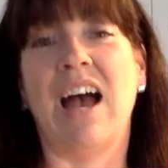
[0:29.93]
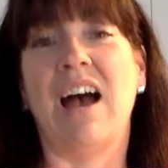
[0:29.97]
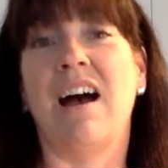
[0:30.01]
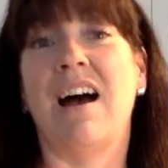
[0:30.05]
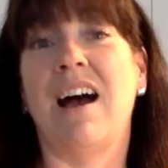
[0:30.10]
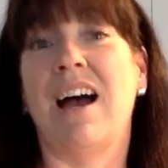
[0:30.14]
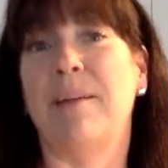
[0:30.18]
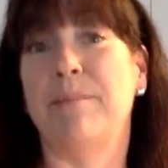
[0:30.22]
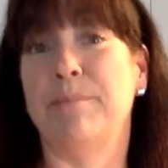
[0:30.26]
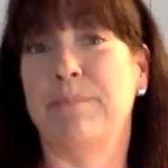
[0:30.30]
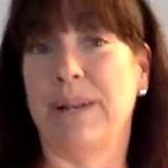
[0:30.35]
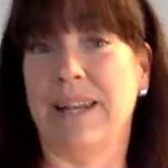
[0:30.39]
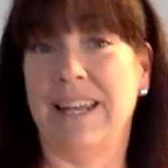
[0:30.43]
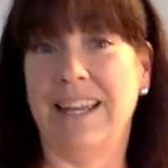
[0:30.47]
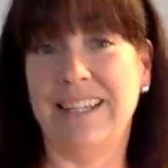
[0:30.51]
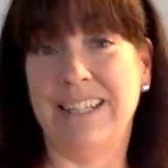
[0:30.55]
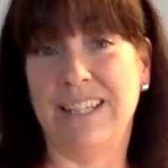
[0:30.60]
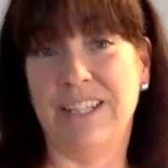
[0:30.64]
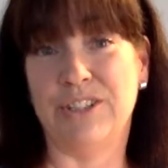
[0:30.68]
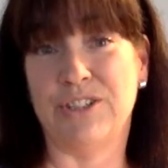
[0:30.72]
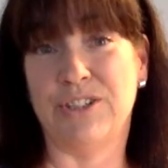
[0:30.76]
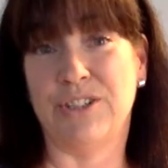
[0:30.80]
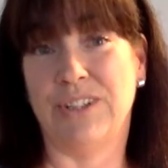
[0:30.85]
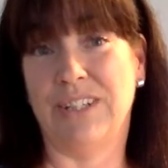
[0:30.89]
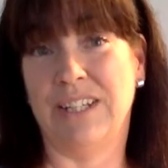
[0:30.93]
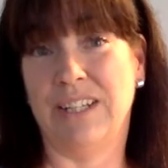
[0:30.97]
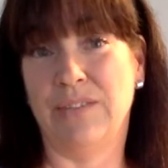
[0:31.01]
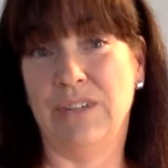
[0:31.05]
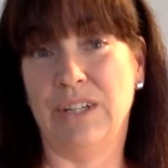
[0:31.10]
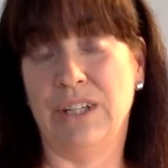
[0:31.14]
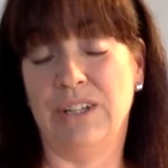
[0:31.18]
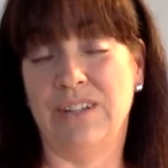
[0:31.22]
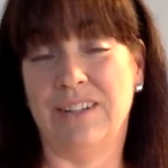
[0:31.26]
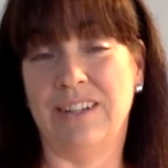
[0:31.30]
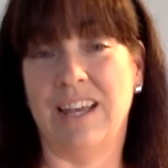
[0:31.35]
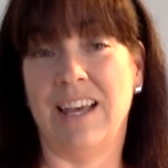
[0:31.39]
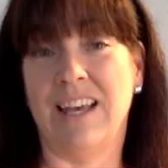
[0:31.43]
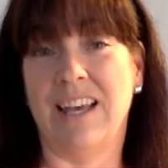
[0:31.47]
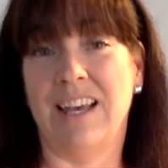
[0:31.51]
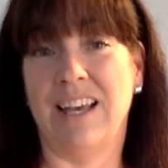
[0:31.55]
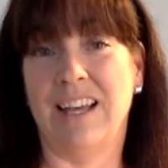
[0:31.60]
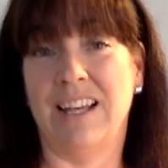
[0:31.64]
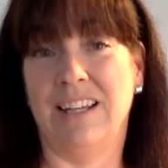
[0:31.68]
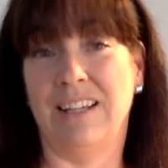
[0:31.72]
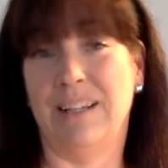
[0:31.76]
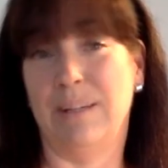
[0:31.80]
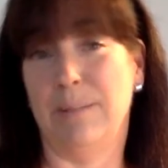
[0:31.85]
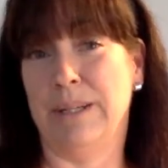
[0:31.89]
I'm planning to give it
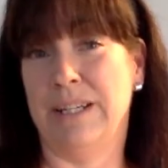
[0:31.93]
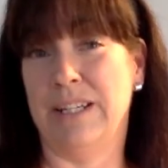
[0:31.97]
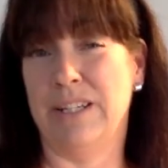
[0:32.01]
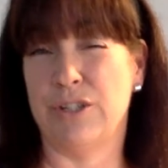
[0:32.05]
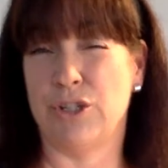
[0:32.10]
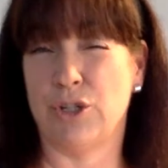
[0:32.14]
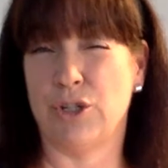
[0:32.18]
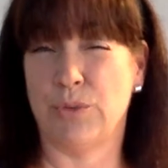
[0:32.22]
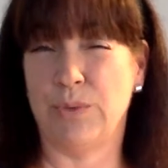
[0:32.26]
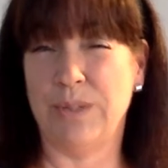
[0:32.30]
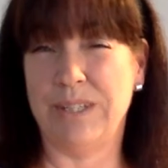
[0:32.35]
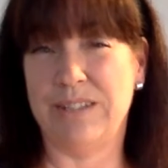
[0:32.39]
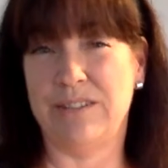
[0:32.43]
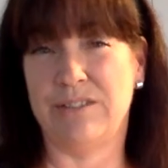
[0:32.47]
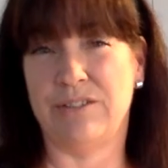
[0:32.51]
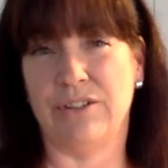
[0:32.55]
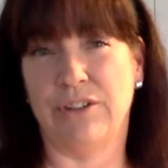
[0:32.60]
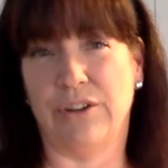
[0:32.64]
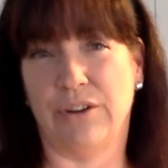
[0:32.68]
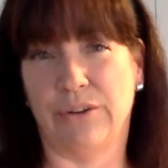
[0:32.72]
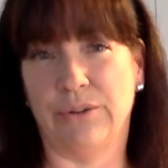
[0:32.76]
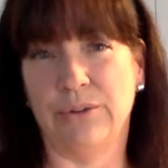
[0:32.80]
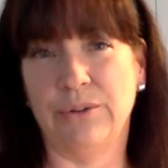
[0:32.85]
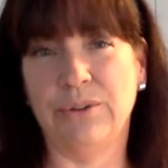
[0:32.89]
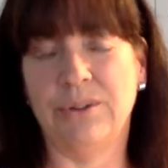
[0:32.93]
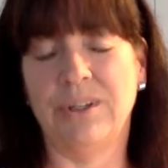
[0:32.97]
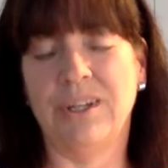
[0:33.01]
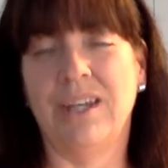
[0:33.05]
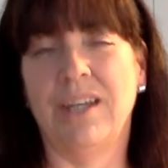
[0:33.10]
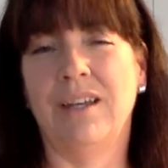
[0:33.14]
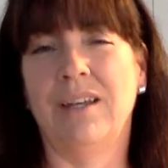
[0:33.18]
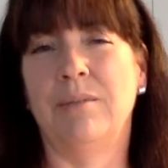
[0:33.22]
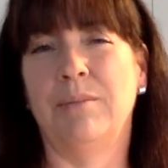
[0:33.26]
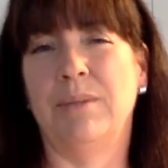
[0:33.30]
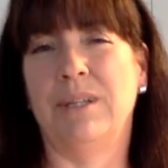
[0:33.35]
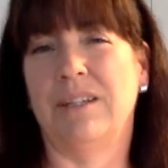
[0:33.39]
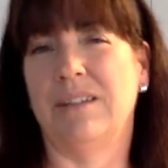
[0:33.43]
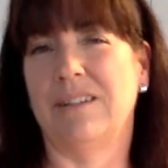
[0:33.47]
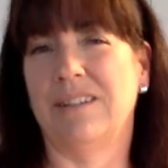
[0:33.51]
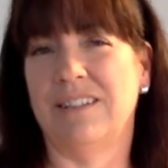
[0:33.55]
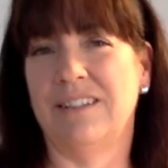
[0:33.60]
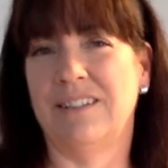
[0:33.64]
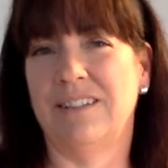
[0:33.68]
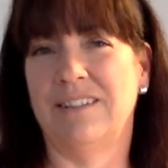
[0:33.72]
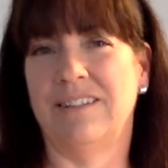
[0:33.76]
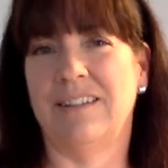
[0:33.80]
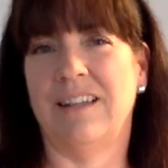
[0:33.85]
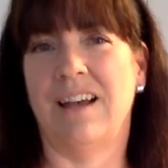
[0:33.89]
a little bit of twist now
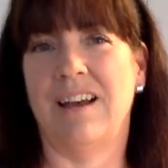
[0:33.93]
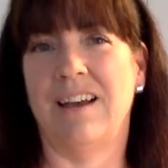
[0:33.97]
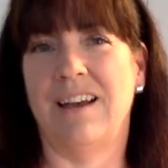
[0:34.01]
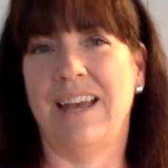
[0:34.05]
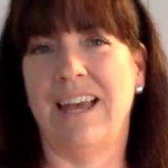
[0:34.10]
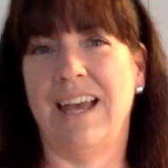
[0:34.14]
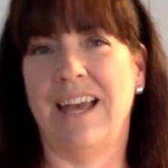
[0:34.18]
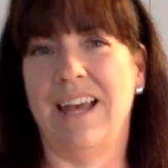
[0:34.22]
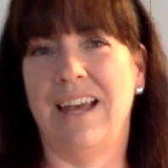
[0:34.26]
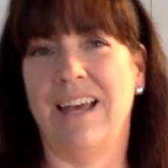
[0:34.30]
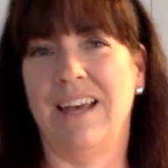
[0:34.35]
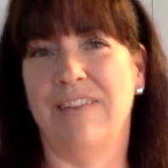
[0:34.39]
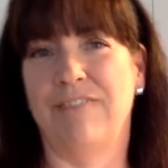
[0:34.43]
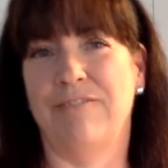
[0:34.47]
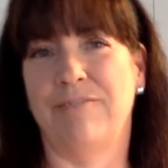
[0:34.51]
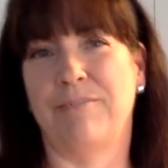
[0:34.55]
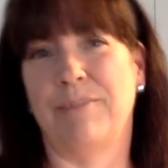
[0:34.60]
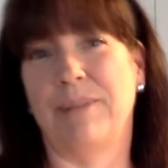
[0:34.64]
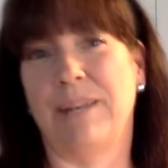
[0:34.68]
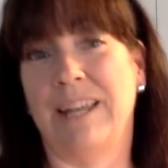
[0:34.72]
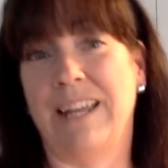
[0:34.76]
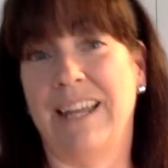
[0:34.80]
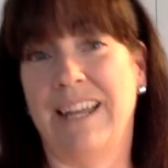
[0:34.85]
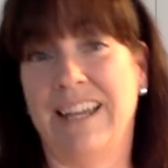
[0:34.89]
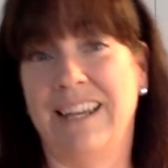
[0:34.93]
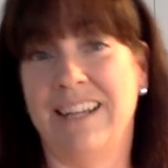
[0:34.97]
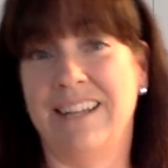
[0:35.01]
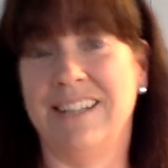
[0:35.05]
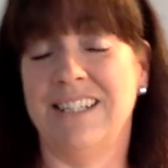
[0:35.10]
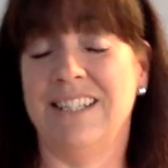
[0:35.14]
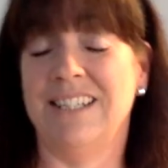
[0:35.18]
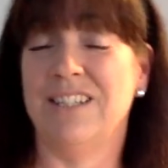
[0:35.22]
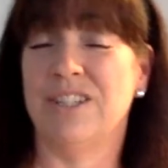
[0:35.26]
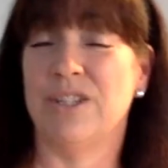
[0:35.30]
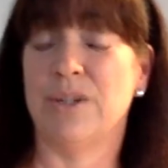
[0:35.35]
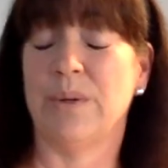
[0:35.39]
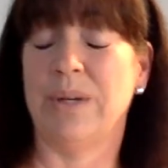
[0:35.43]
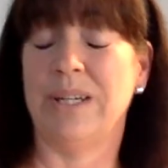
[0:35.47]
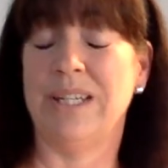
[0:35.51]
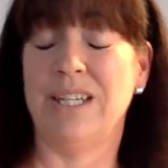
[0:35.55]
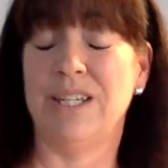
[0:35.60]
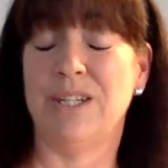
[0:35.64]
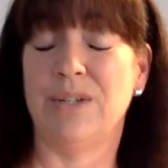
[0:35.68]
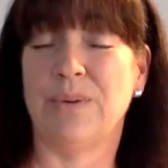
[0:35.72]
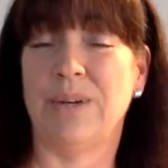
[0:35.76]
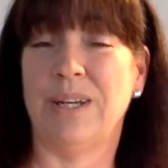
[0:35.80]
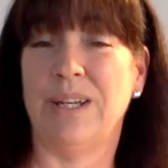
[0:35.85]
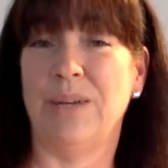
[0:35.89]
because I have planned in
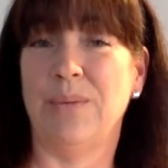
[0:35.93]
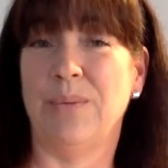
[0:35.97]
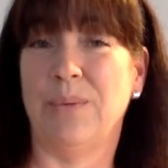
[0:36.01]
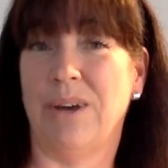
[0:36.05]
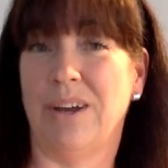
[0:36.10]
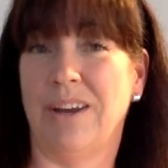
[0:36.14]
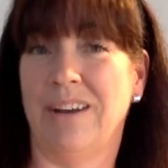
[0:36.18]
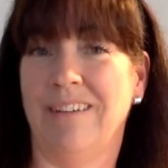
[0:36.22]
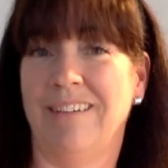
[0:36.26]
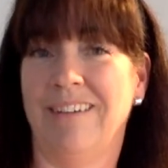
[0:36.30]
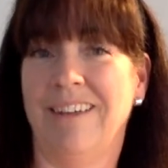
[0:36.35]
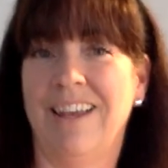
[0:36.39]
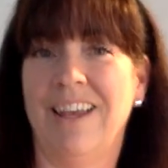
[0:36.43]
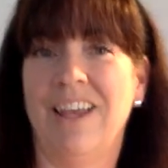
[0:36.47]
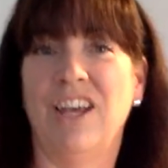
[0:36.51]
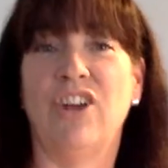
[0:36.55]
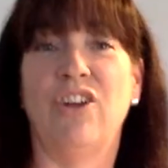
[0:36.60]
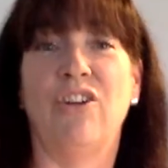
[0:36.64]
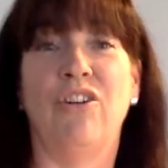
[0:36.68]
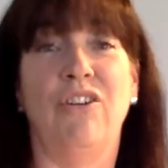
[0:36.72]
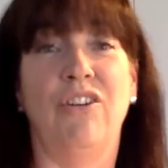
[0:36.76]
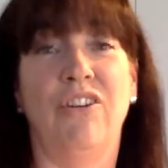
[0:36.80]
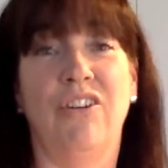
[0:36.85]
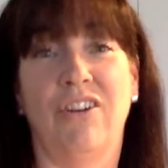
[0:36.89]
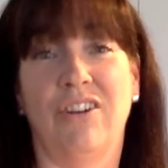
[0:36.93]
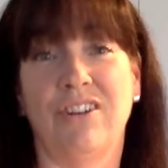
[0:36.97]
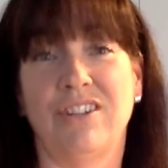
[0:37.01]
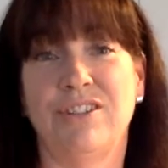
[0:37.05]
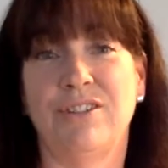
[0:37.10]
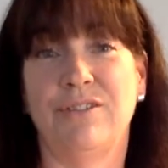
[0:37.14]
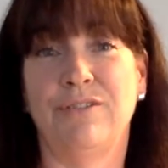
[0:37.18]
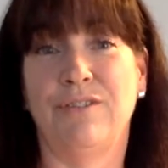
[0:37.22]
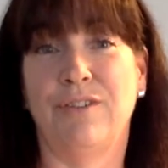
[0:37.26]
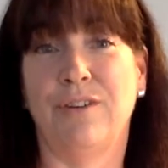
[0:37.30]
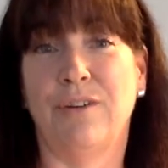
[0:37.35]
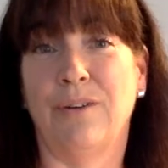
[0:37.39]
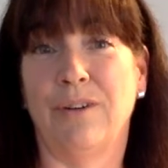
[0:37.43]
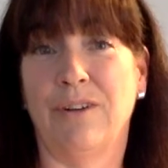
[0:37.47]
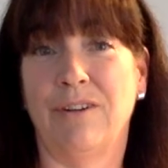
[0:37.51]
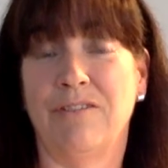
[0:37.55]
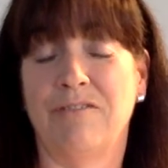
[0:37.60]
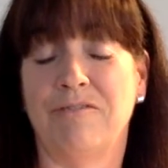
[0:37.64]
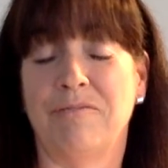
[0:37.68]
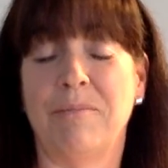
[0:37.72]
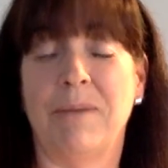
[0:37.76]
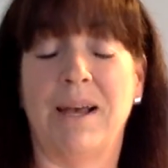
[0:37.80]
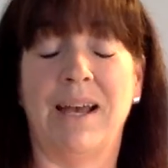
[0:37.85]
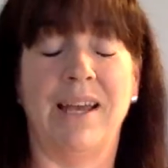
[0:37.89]
2021 not to fall
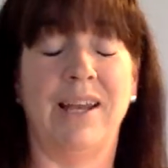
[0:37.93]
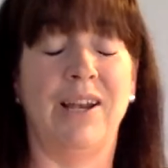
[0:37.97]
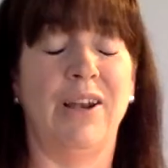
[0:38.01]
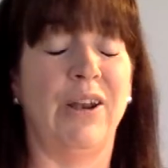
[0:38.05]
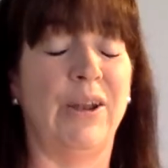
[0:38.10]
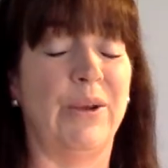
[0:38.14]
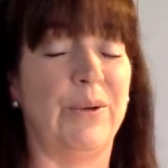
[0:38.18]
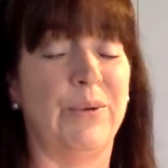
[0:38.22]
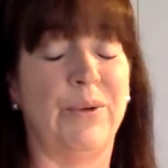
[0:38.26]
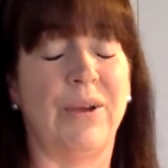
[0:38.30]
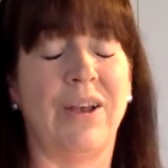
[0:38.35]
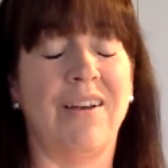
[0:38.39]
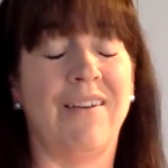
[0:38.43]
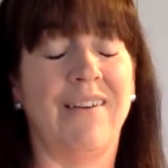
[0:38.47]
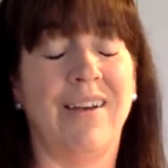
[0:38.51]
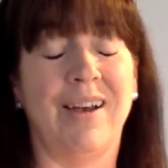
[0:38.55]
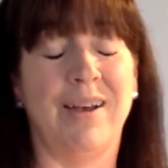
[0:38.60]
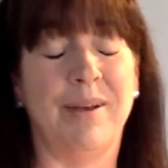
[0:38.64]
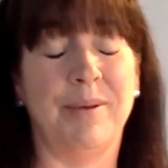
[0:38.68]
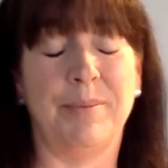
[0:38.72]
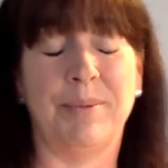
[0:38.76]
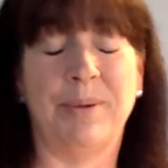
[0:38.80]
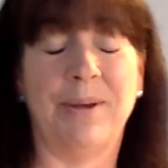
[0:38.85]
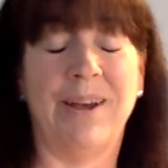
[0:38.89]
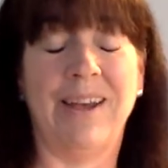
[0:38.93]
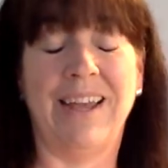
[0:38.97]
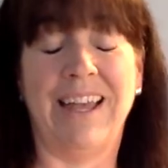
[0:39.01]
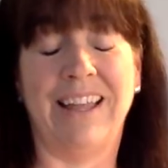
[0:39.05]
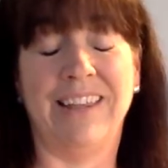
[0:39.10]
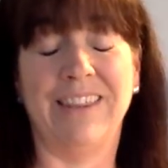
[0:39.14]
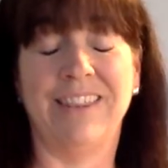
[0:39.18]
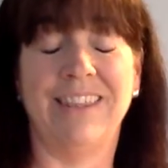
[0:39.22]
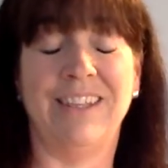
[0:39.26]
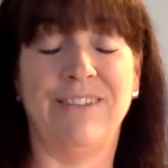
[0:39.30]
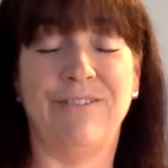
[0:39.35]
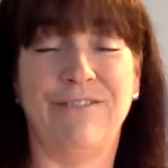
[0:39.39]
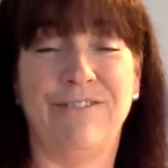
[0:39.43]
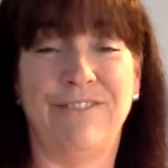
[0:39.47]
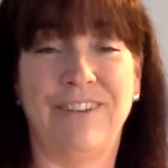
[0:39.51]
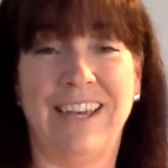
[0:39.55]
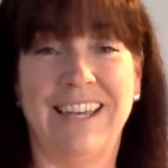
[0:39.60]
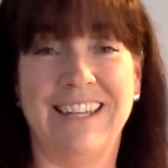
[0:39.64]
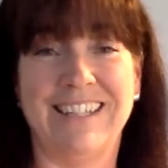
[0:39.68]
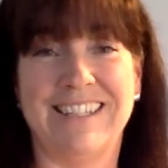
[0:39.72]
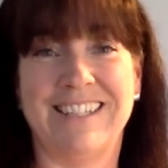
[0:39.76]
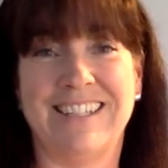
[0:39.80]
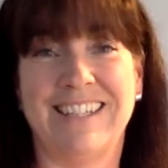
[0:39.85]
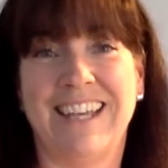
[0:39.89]
off my low carb healthy
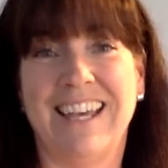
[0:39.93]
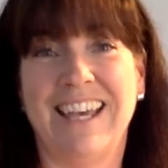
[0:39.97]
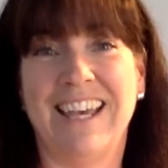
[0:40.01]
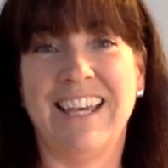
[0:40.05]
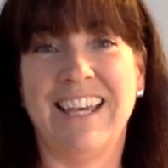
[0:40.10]
fat